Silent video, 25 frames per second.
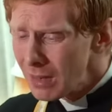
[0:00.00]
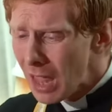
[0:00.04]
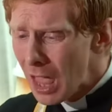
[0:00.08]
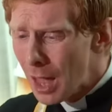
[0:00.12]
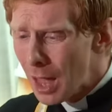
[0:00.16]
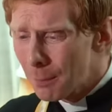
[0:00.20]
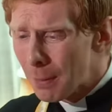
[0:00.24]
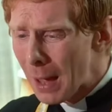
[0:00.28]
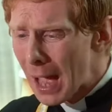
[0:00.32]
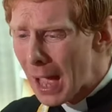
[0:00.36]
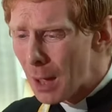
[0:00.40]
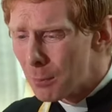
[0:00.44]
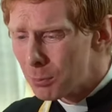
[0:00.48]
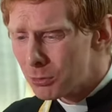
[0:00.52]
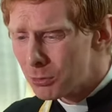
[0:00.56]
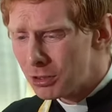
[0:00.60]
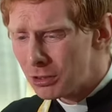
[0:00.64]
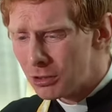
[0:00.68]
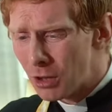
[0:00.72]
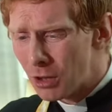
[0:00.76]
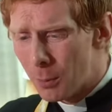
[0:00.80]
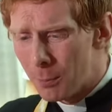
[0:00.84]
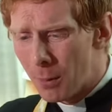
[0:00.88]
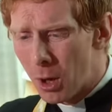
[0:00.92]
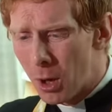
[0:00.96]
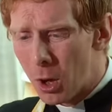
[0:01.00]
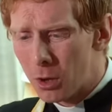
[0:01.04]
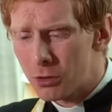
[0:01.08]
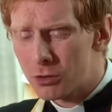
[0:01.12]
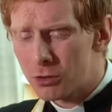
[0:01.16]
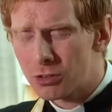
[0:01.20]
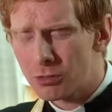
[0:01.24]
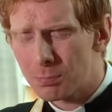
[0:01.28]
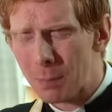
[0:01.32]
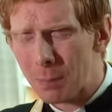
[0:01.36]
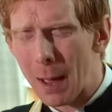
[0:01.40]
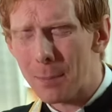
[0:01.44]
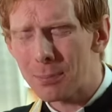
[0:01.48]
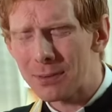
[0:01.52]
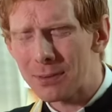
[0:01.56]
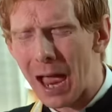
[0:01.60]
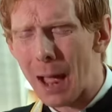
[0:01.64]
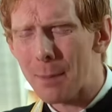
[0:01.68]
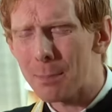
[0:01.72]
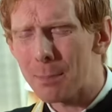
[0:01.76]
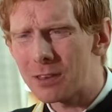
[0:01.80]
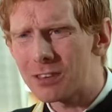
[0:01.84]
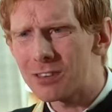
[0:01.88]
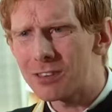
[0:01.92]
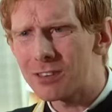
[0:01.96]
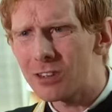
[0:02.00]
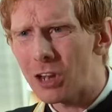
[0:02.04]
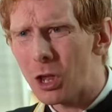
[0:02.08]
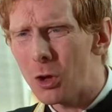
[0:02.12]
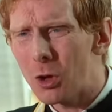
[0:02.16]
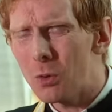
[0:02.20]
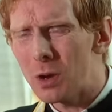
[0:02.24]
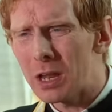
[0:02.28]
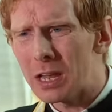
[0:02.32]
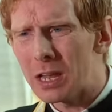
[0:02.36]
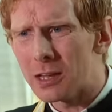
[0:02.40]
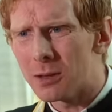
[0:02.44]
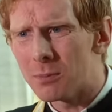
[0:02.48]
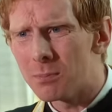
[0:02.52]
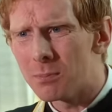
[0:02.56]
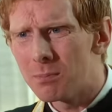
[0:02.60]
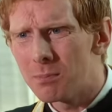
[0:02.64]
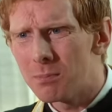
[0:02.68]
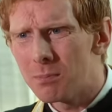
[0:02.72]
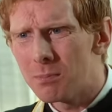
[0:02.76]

And perhaps it emerged, perhaps it happened slowly.